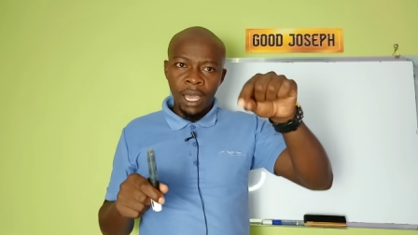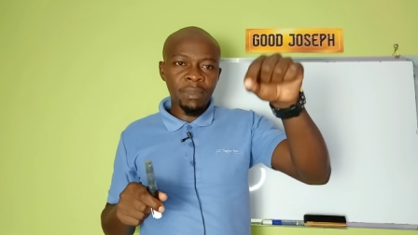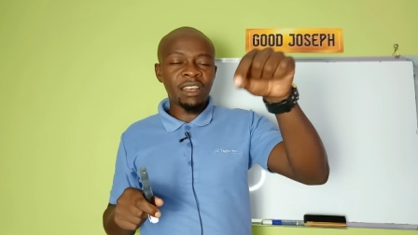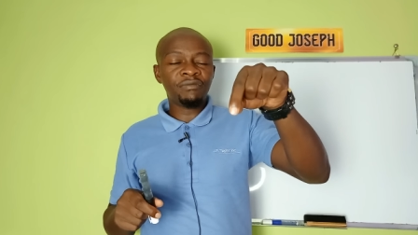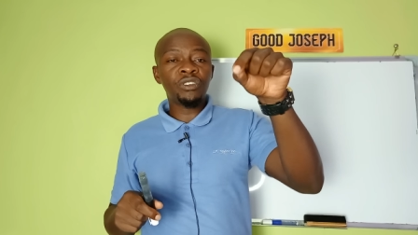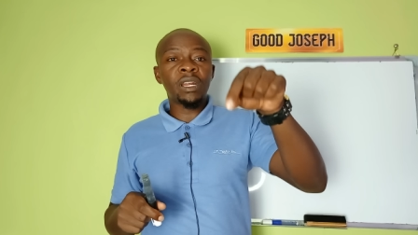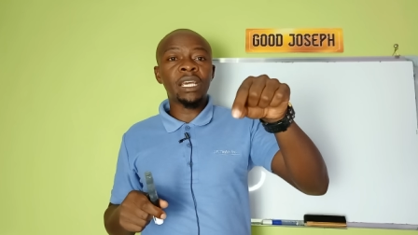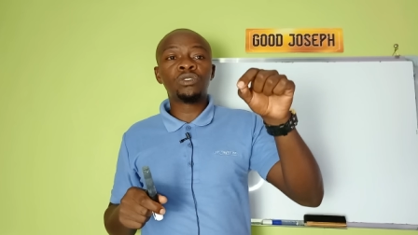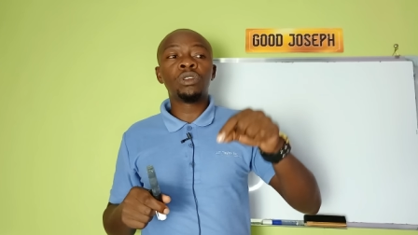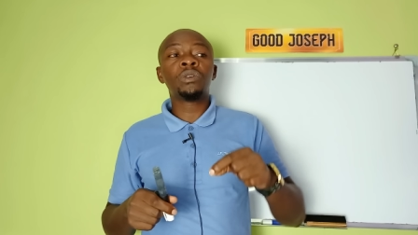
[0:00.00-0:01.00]
made a video and I
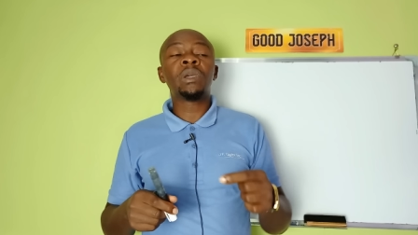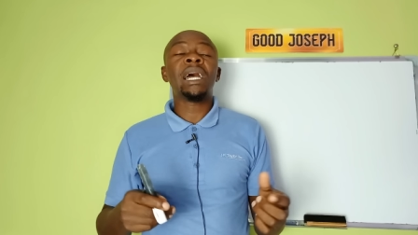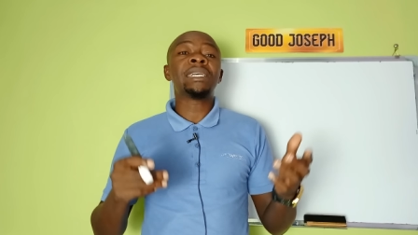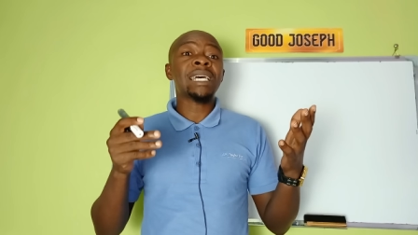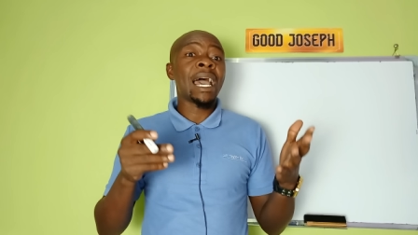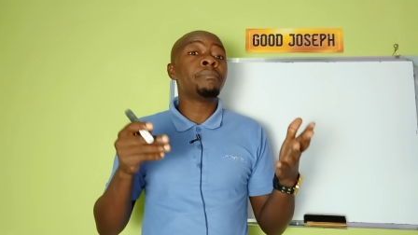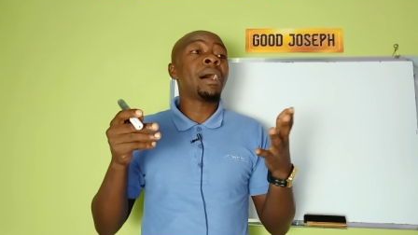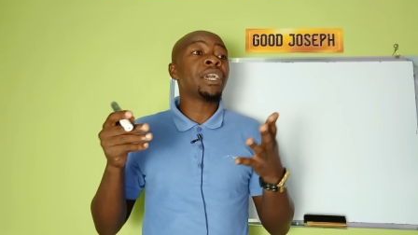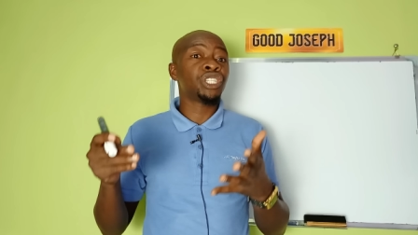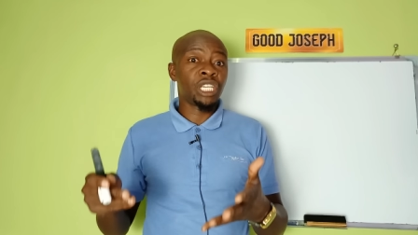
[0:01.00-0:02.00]
told you guys I
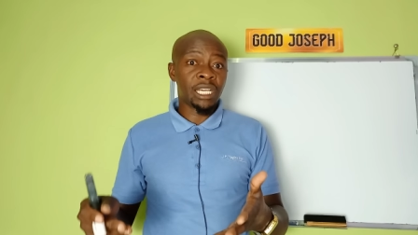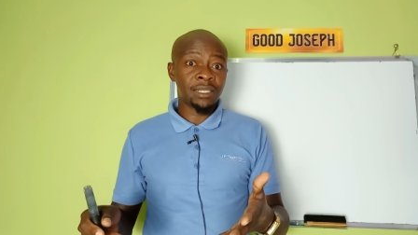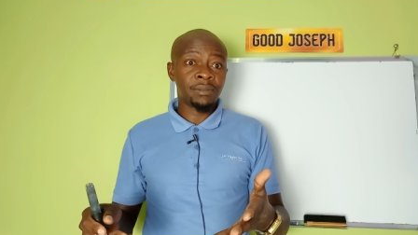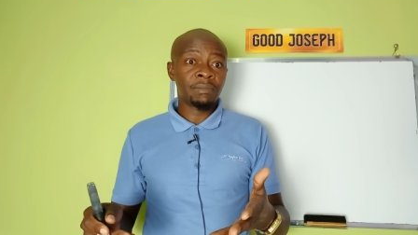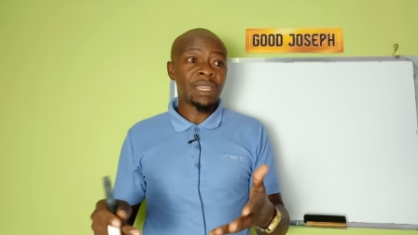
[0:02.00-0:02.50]
buy shares.